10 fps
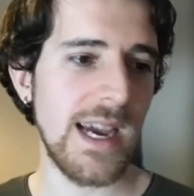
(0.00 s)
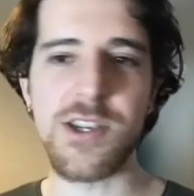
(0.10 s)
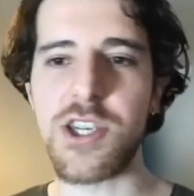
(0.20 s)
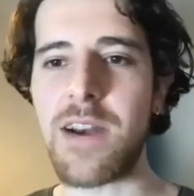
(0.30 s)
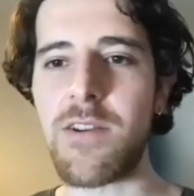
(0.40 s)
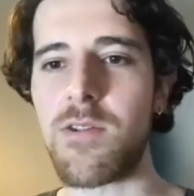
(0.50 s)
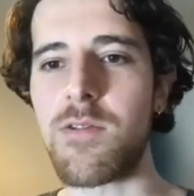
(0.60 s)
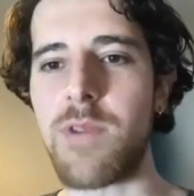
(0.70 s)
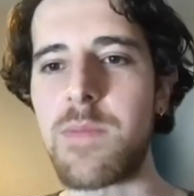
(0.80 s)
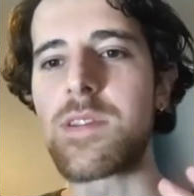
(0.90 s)

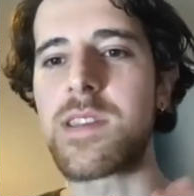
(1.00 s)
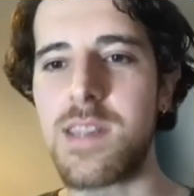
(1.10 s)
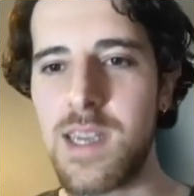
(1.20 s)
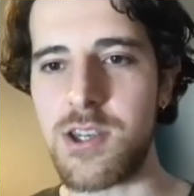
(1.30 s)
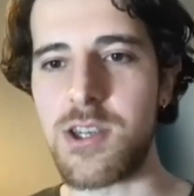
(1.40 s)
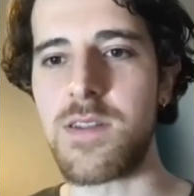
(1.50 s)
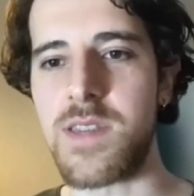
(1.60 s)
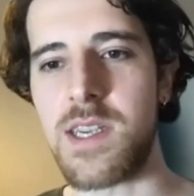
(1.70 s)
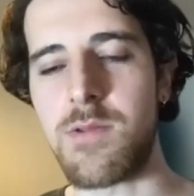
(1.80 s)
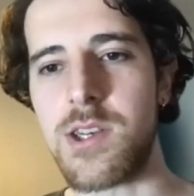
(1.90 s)
general representation of
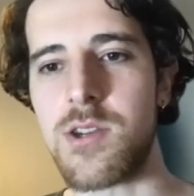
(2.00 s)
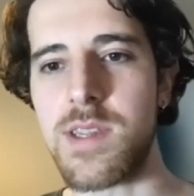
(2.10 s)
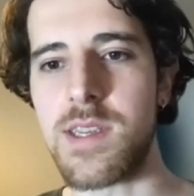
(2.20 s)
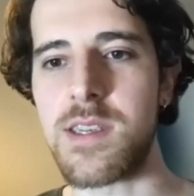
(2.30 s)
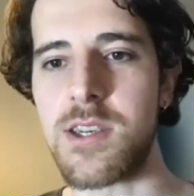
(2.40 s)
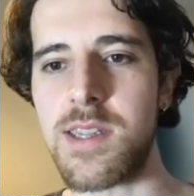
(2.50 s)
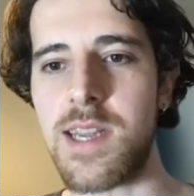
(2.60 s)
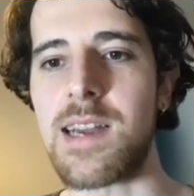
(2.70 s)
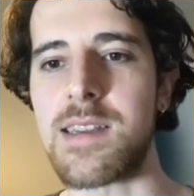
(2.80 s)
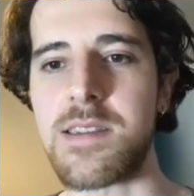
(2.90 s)
sequential decision
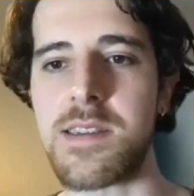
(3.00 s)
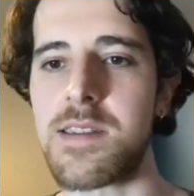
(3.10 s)
tasks,